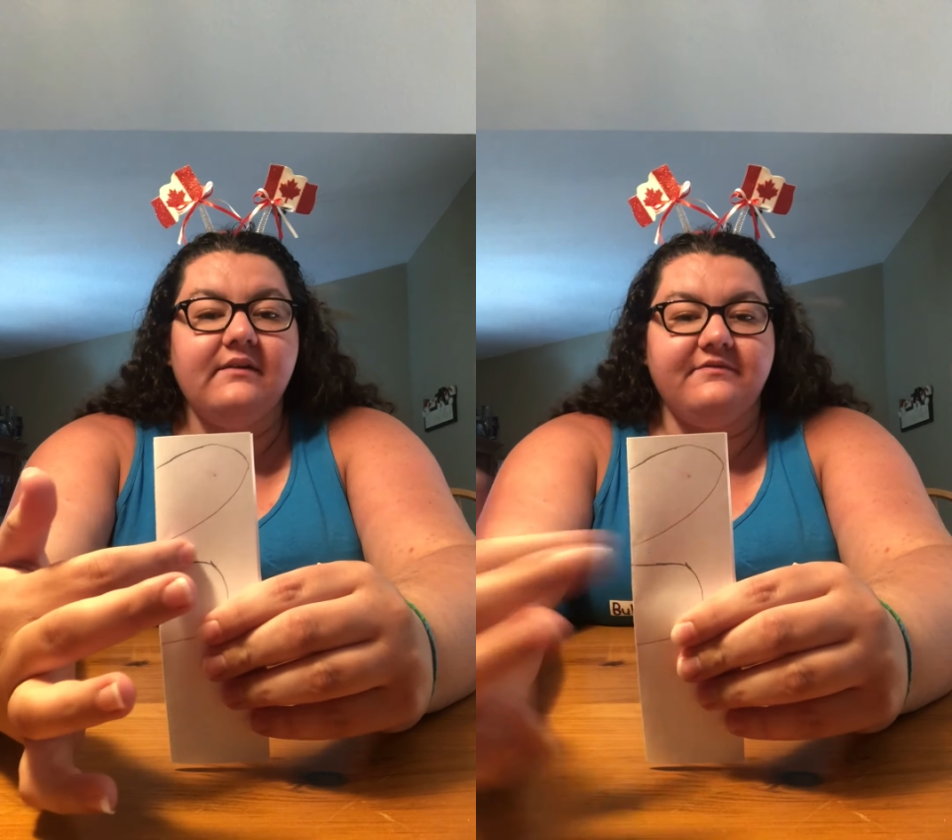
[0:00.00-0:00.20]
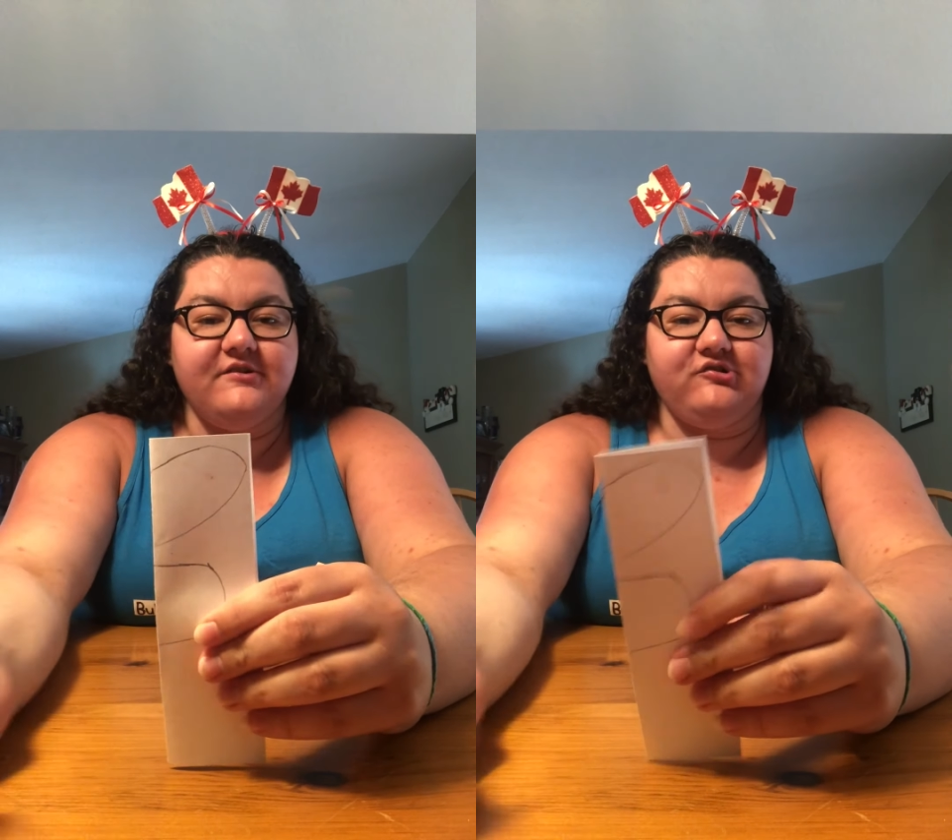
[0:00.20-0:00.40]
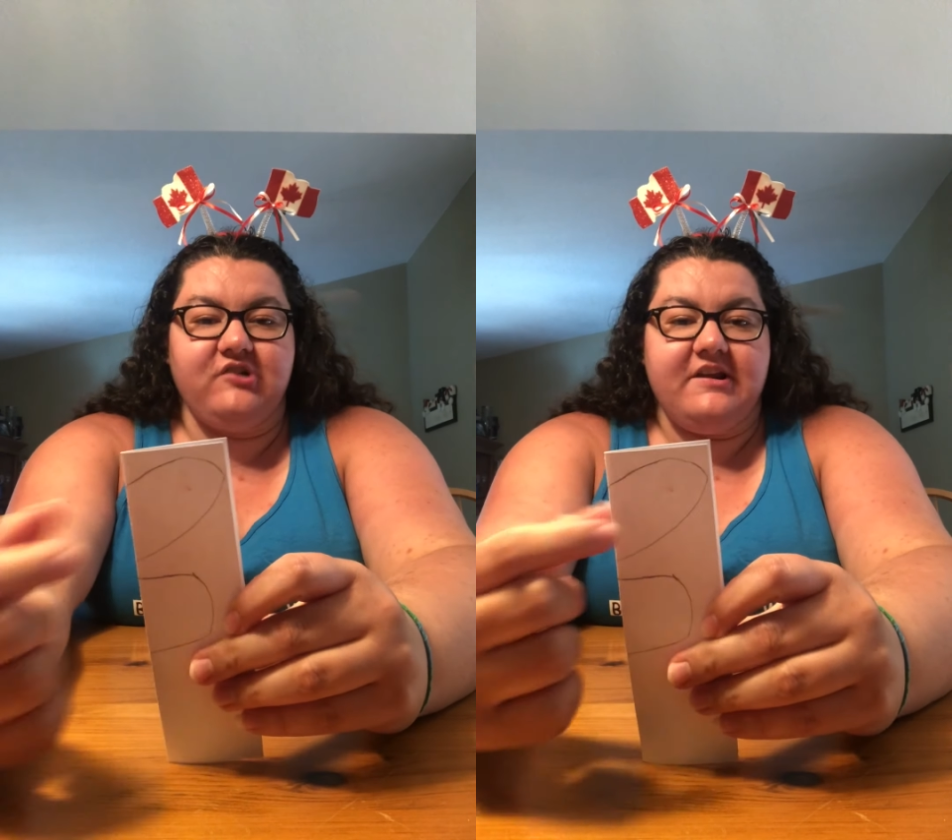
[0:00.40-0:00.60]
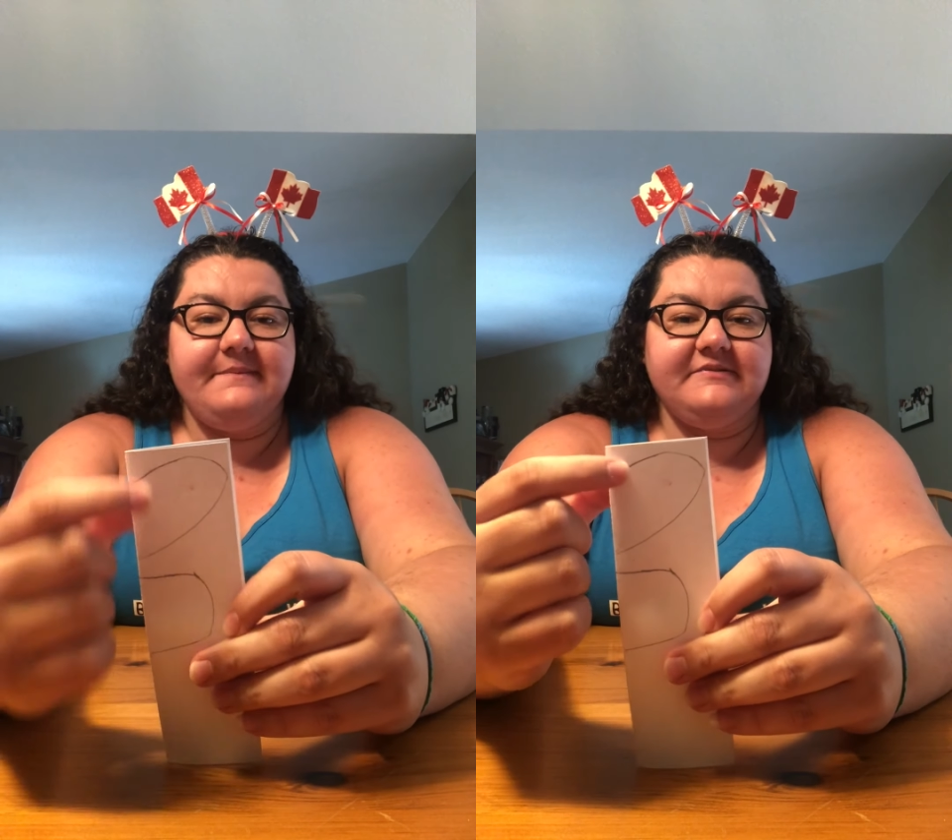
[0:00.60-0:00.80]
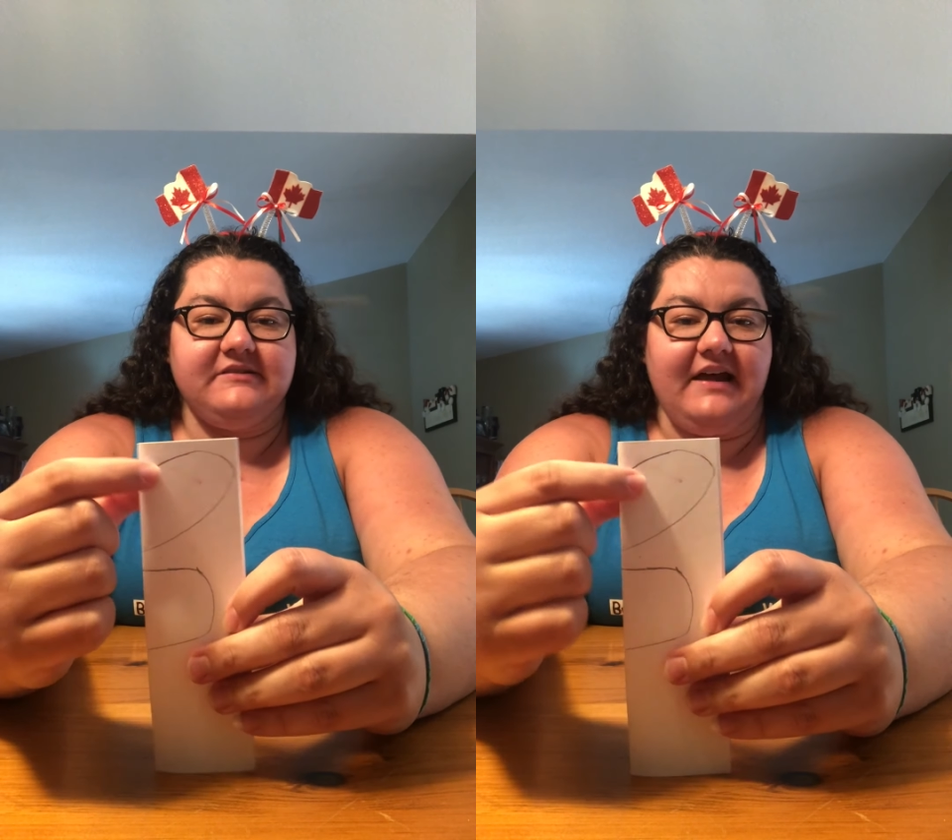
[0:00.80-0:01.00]
of the
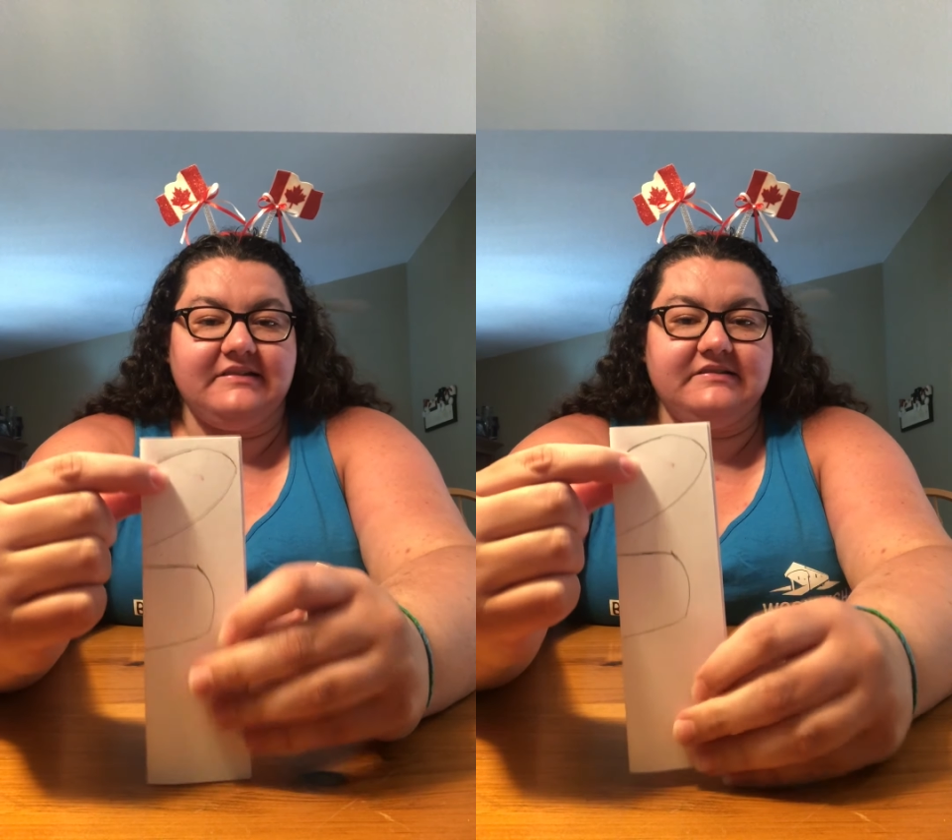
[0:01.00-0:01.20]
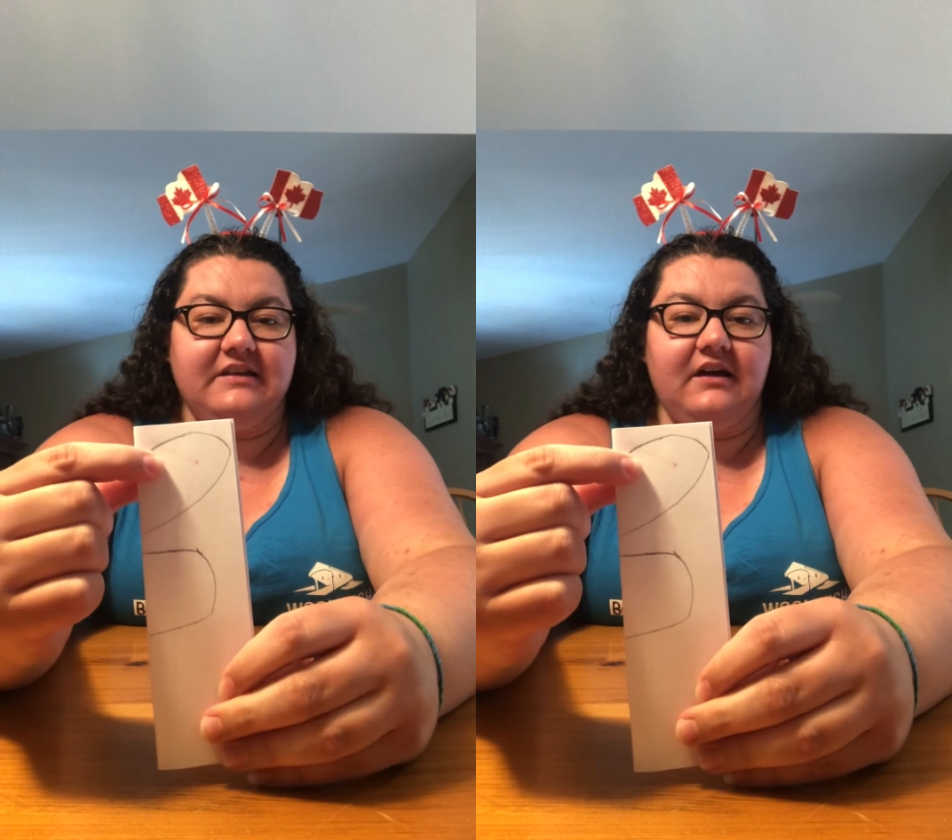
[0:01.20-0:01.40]
shapes. That's